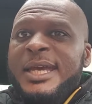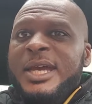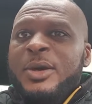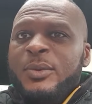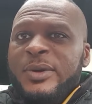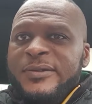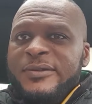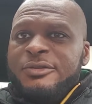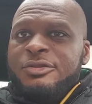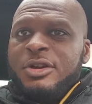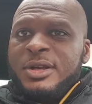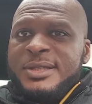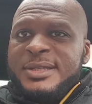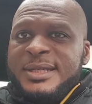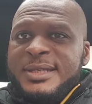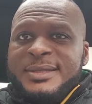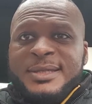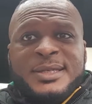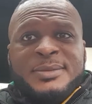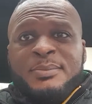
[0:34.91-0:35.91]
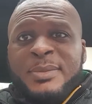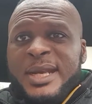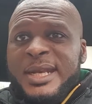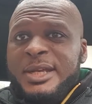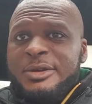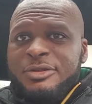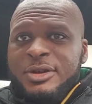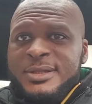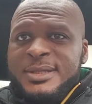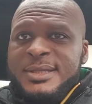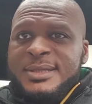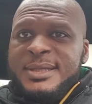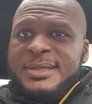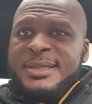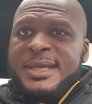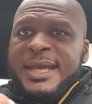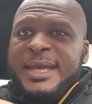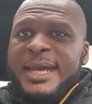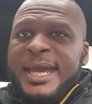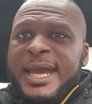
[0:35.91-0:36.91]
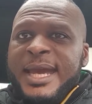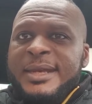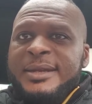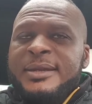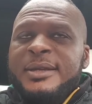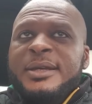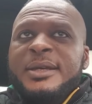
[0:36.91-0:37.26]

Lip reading: with crosses, as many crosses as they can,